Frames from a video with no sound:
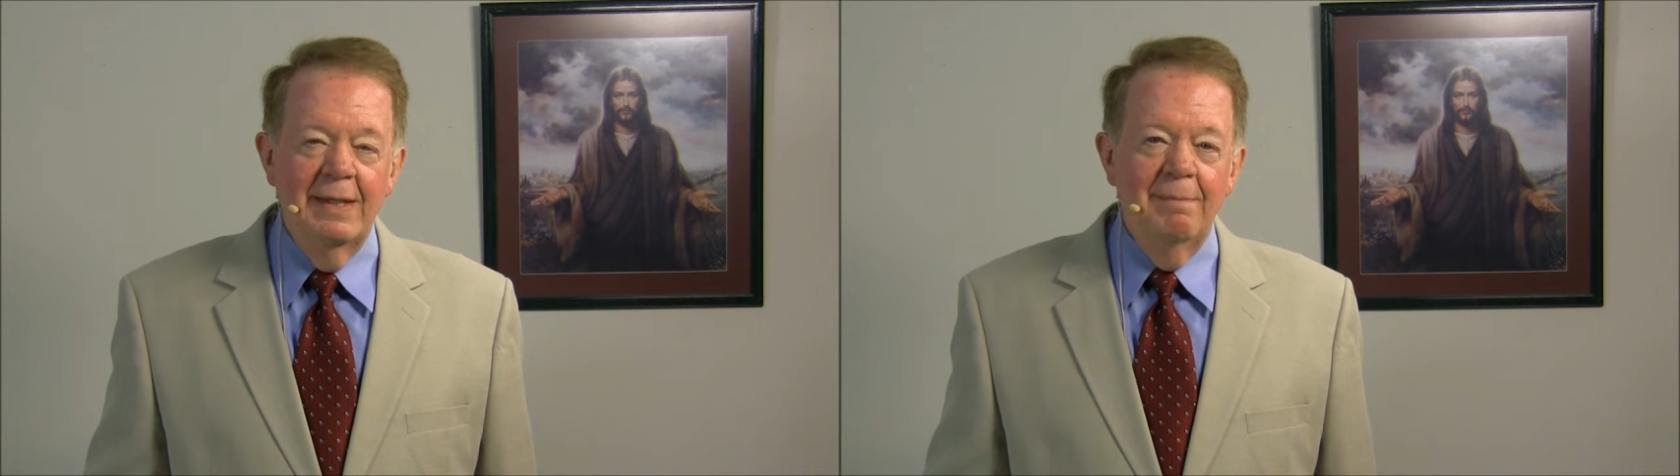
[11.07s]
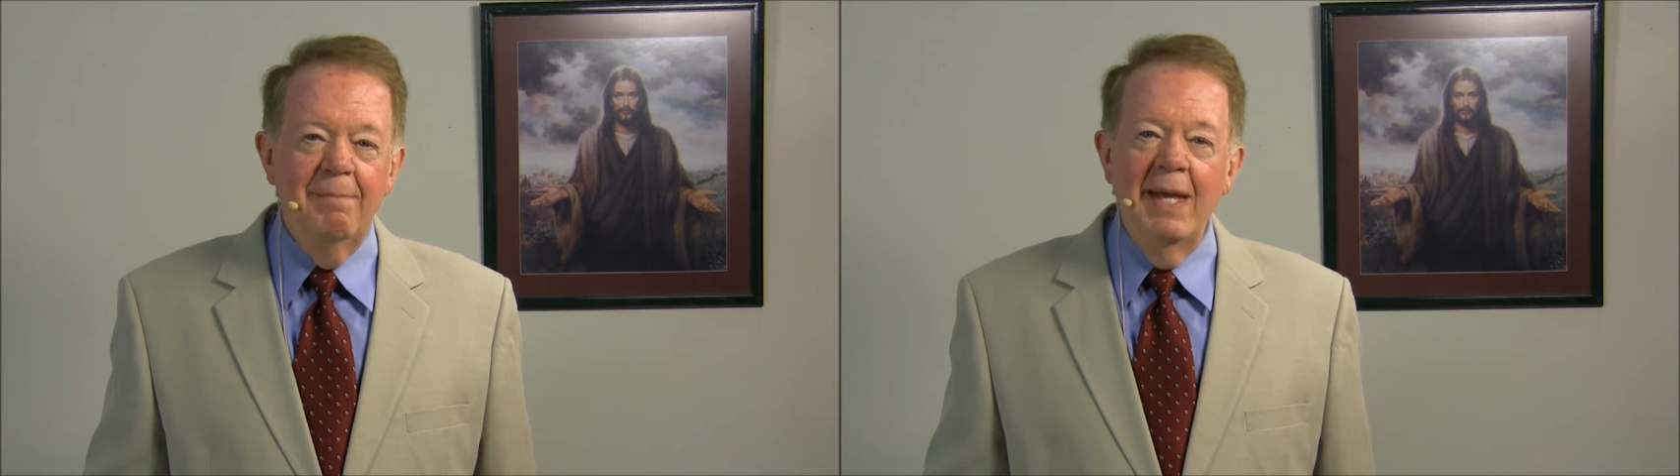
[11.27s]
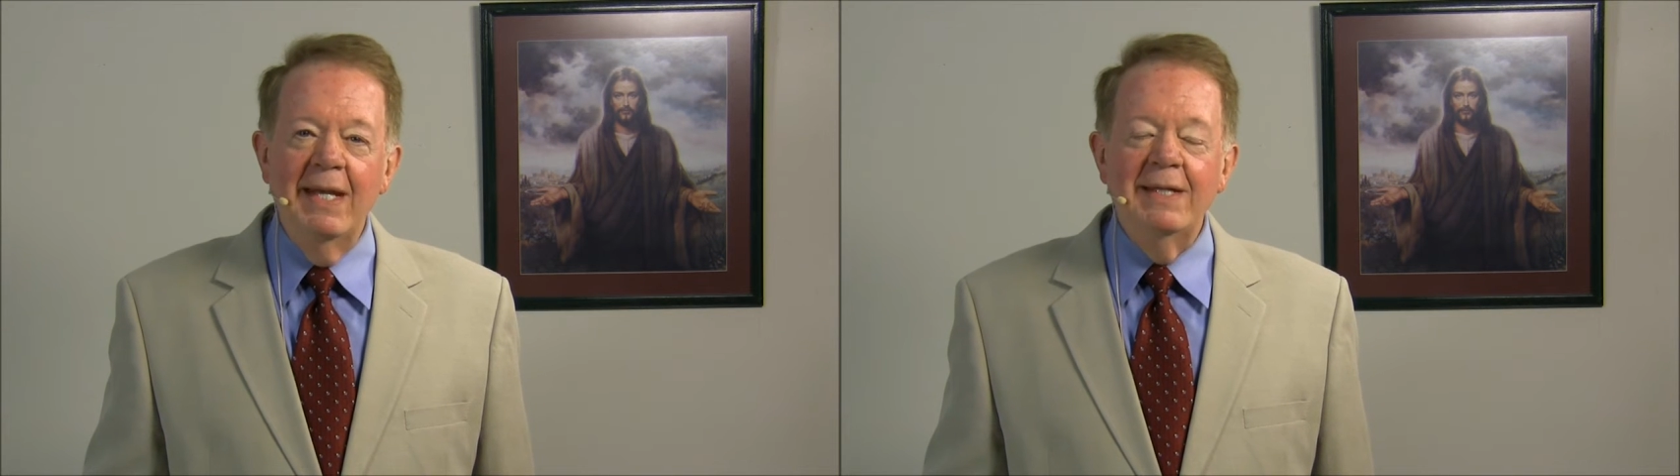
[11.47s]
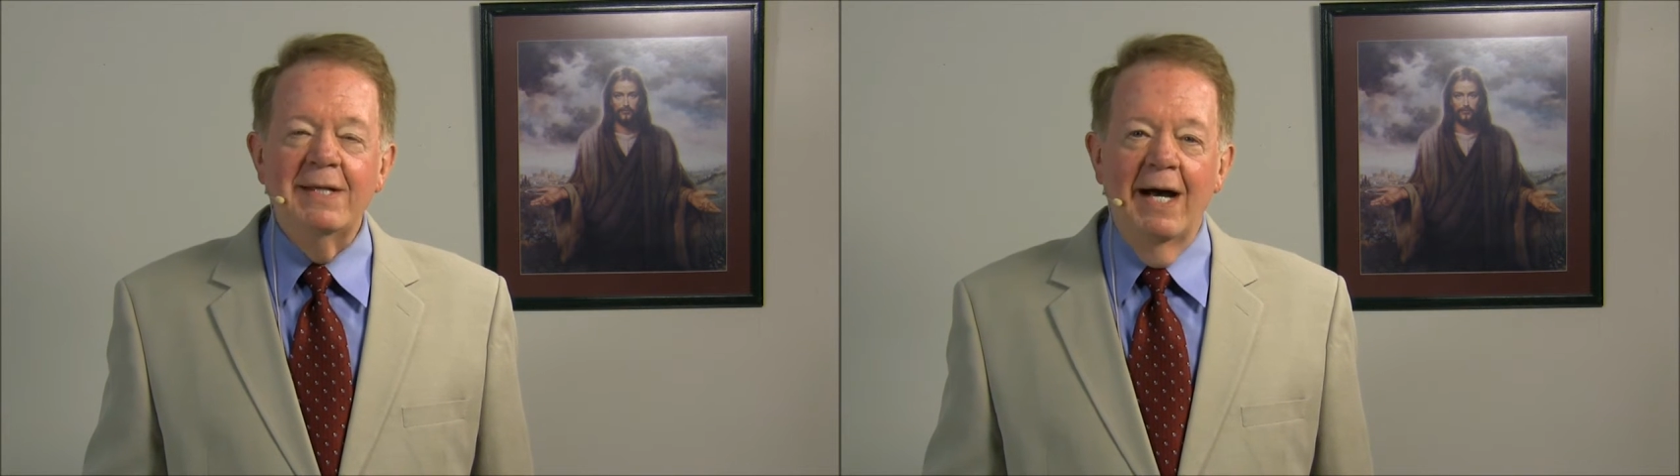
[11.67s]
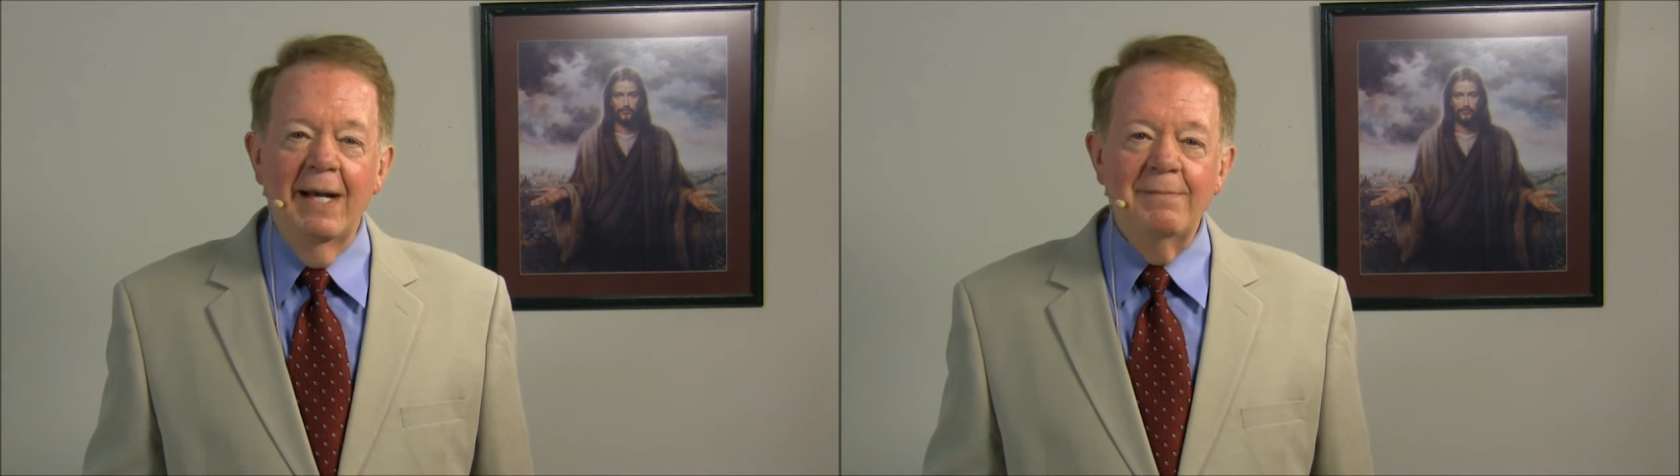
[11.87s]
Many
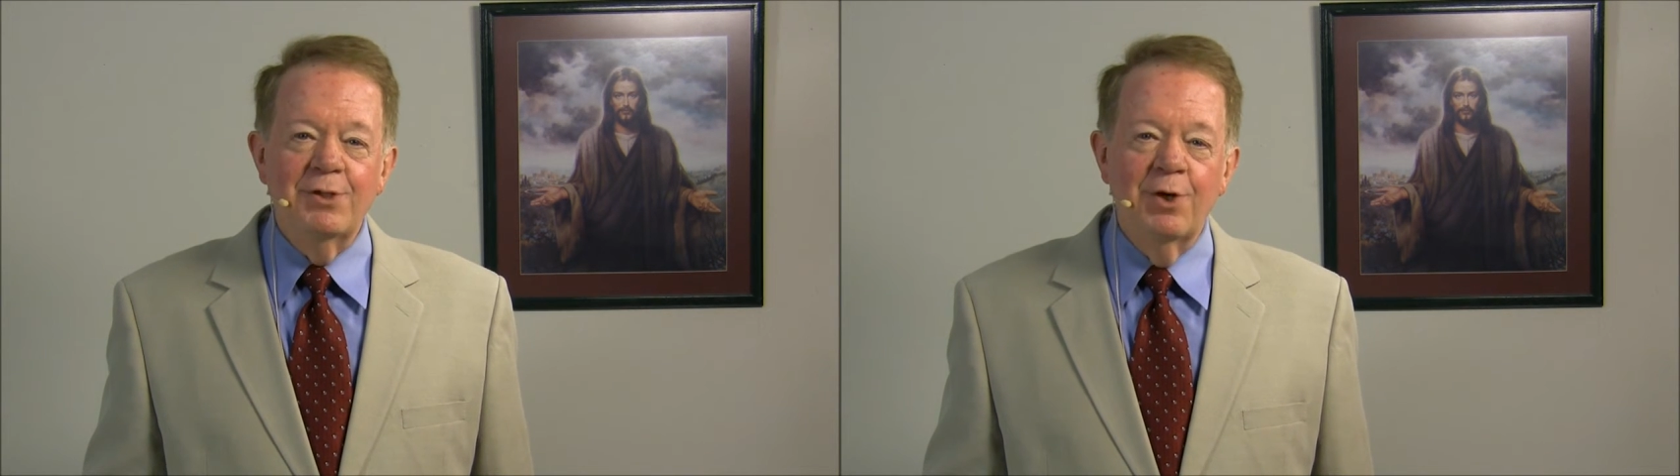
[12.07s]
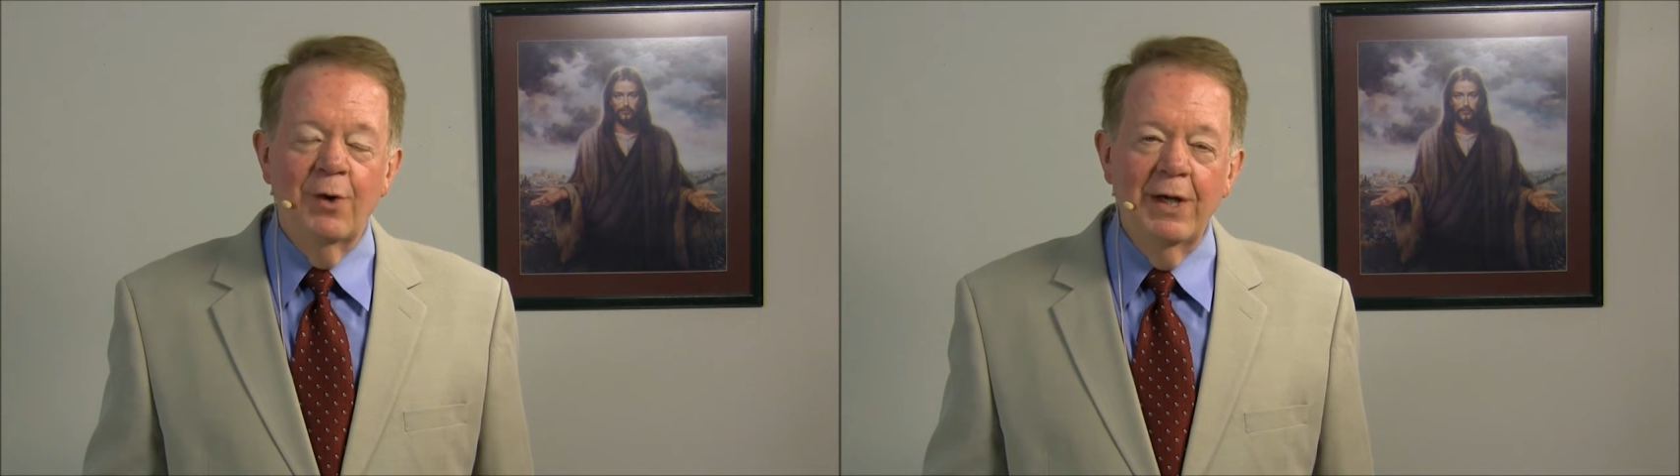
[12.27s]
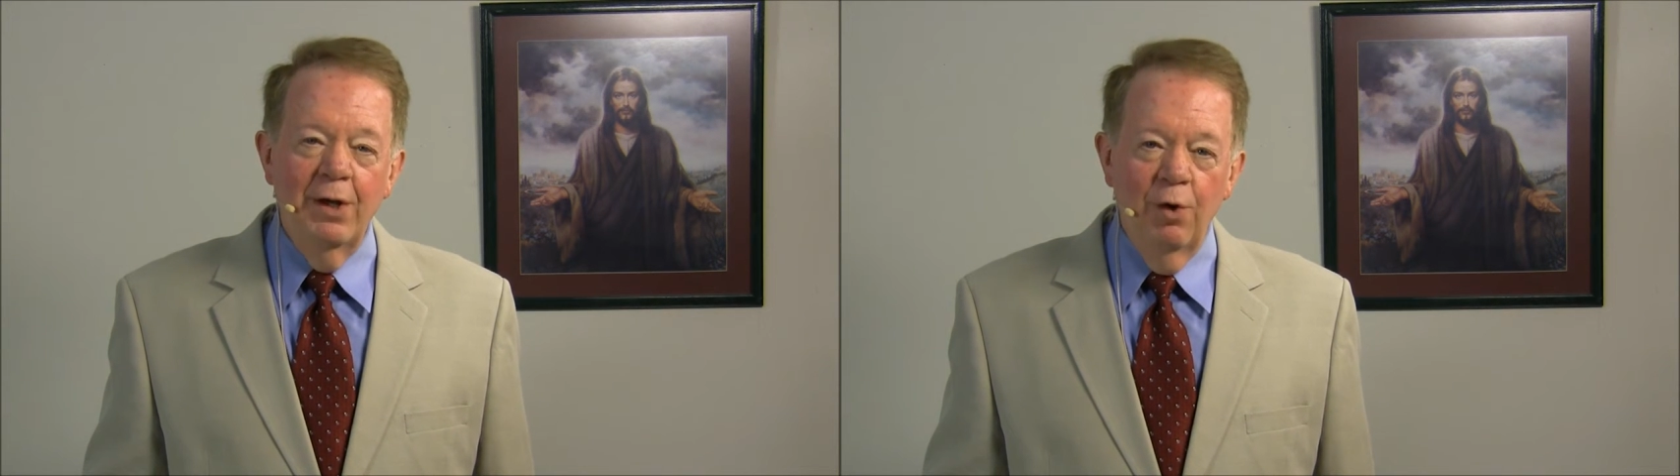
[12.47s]
times during